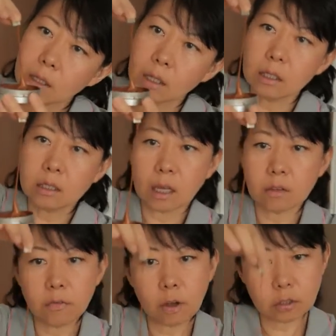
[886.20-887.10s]
it is
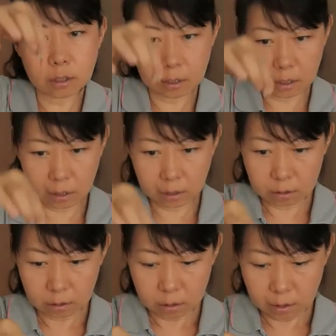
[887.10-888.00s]
unfortunately
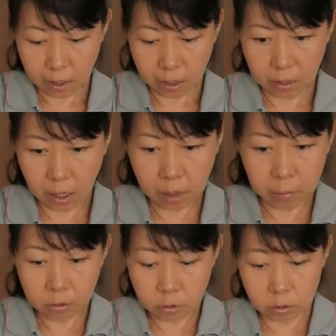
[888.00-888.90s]

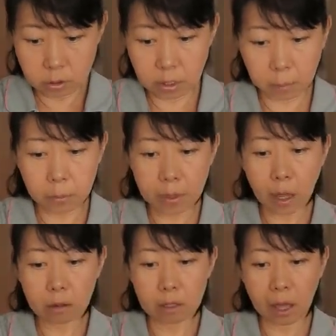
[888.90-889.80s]
unable to separate
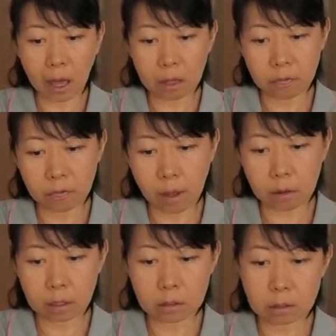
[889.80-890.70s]
out the iron
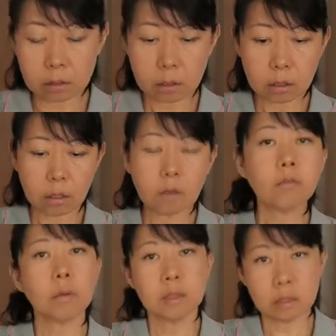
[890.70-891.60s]
filings
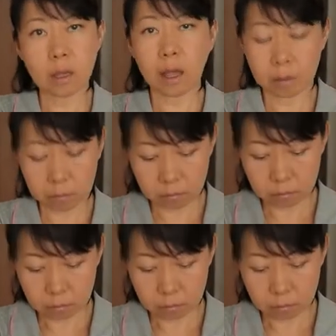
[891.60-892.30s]
from the slime.